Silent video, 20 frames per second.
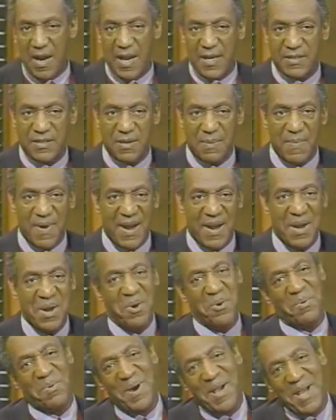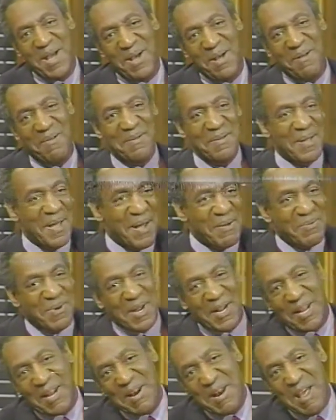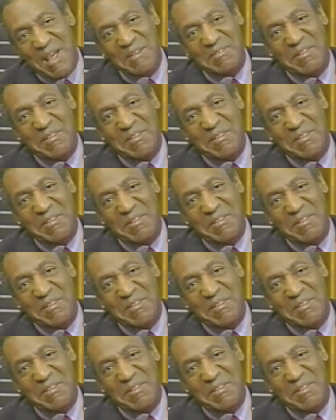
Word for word: like somebody, well, what can I